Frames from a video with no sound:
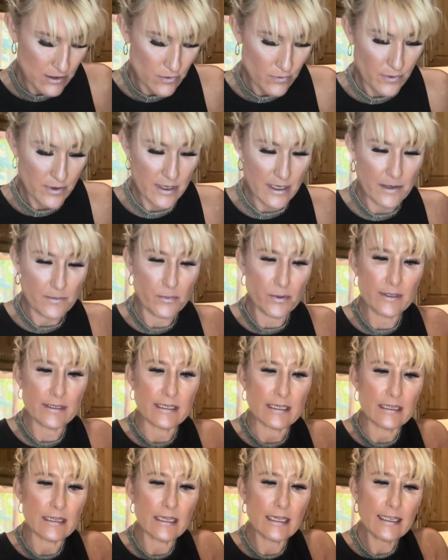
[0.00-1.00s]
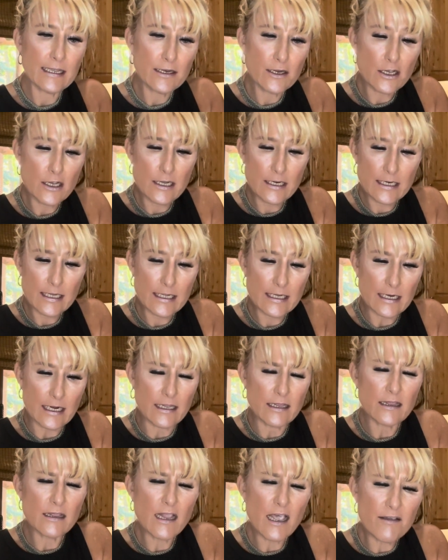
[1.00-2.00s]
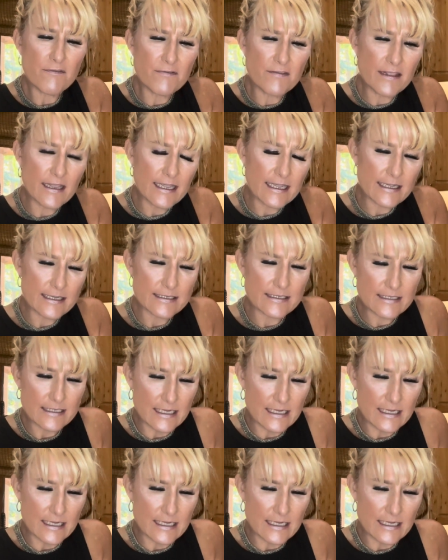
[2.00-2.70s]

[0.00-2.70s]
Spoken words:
We're gonna put the lid on it. I love these